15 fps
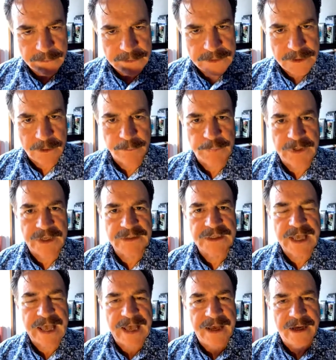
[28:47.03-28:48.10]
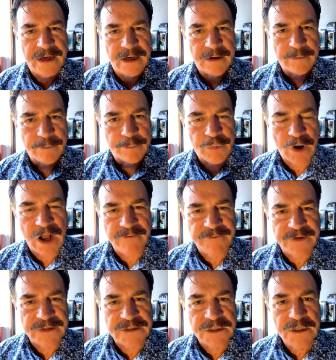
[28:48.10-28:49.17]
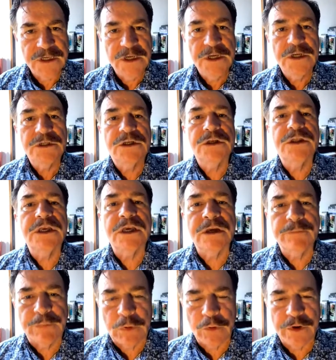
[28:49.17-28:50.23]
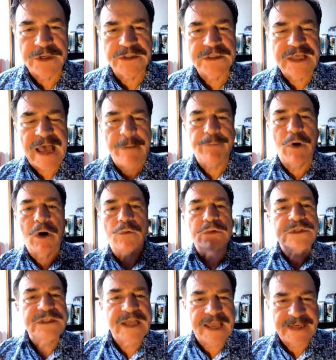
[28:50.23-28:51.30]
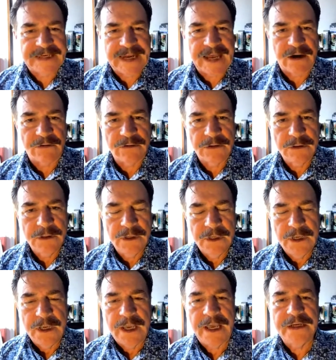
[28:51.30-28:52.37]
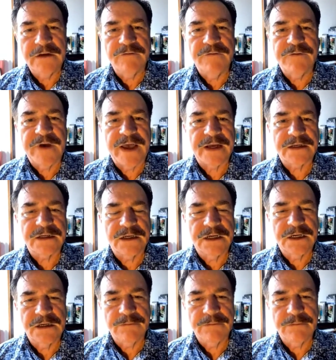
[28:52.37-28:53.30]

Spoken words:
surplus profits to the employees. That part was taken out. And in fact,